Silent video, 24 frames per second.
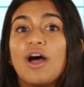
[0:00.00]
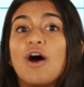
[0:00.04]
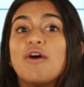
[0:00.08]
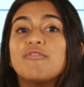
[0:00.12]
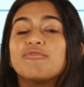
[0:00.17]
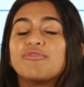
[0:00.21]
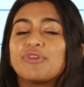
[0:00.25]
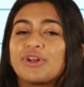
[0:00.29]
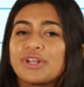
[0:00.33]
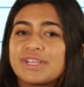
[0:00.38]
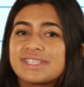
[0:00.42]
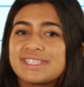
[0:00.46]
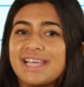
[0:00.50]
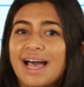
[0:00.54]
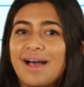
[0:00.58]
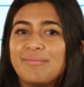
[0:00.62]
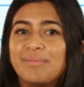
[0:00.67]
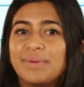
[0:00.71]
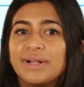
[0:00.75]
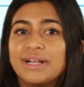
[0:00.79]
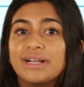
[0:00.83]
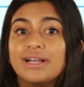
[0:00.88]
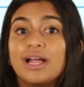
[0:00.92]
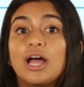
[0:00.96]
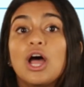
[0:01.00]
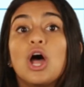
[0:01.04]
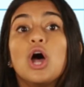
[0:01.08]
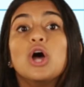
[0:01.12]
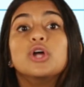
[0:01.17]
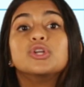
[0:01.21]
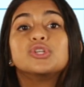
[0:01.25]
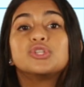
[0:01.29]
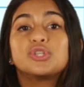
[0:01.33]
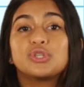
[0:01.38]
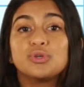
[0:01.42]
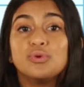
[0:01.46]
For example,
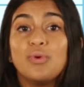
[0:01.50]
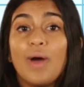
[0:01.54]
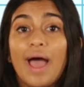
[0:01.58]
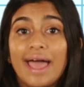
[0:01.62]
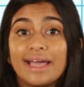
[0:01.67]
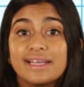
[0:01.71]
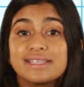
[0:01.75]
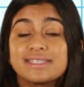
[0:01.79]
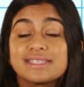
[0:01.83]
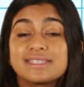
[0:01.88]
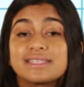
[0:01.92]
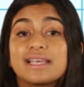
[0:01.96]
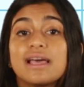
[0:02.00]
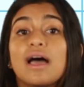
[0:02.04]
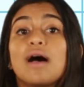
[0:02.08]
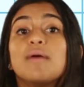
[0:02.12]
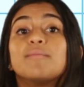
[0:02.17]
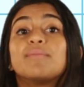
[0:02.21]
2x